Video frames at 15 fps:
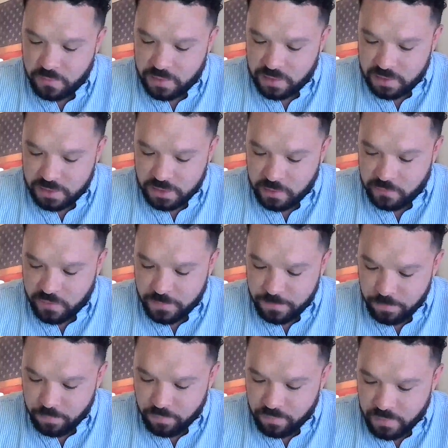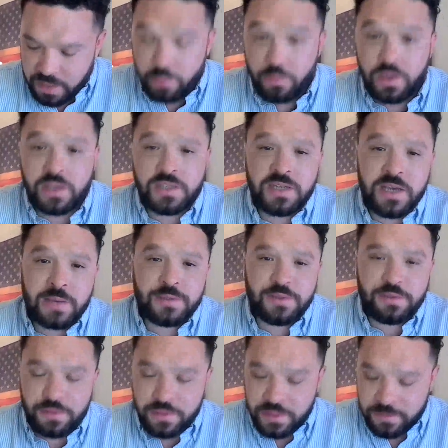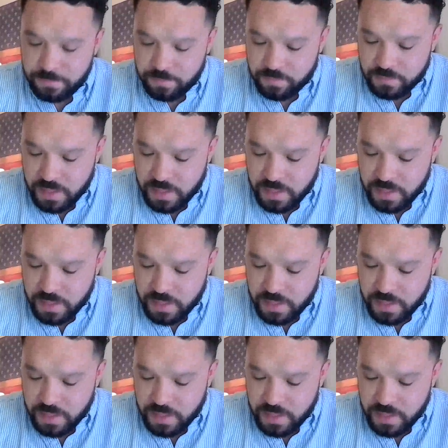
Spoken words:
moving to East Hartford. I wish, absolutely.